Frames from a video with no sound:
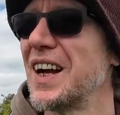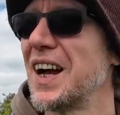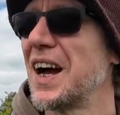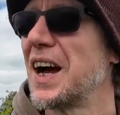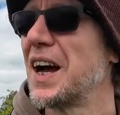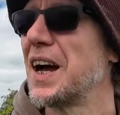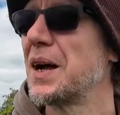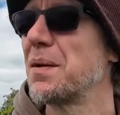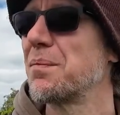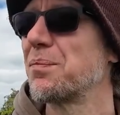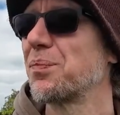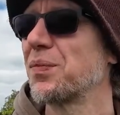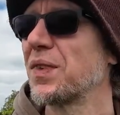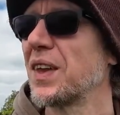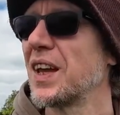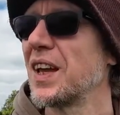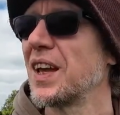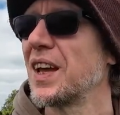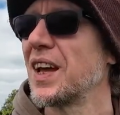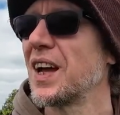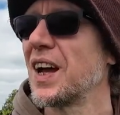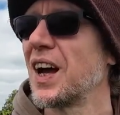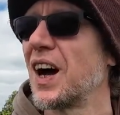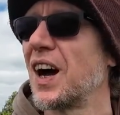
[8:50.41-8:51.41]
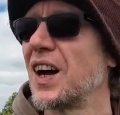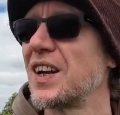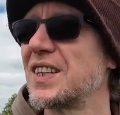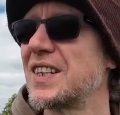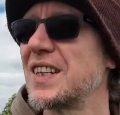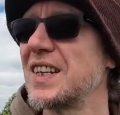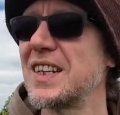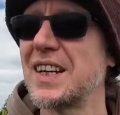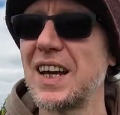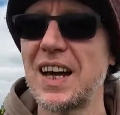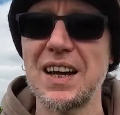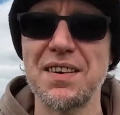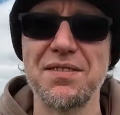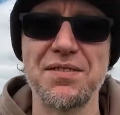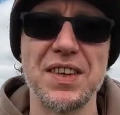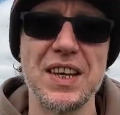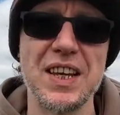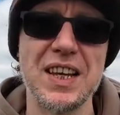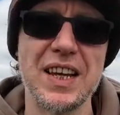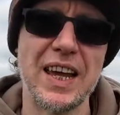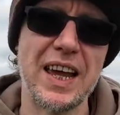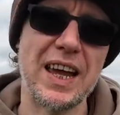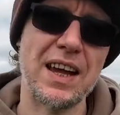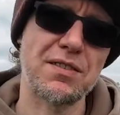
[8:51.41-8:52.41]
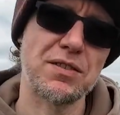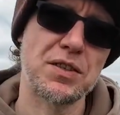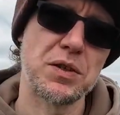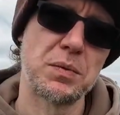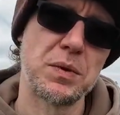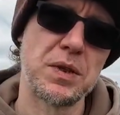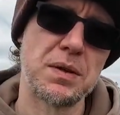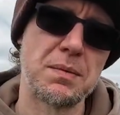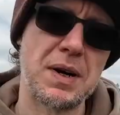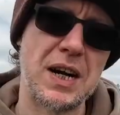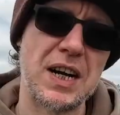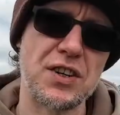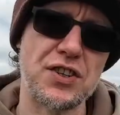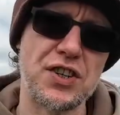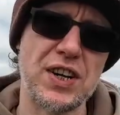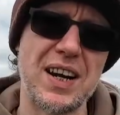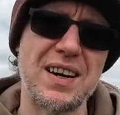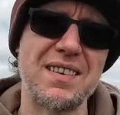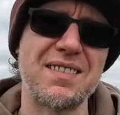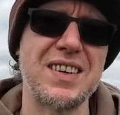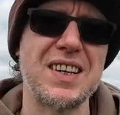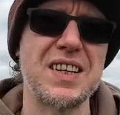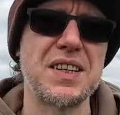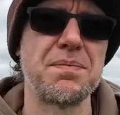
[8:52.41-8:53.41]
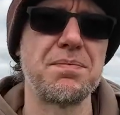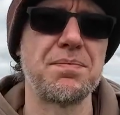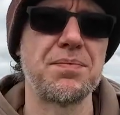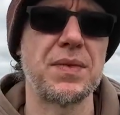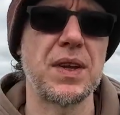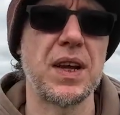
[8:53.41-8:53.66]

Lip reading: I did have the encounter with a marsh harrier.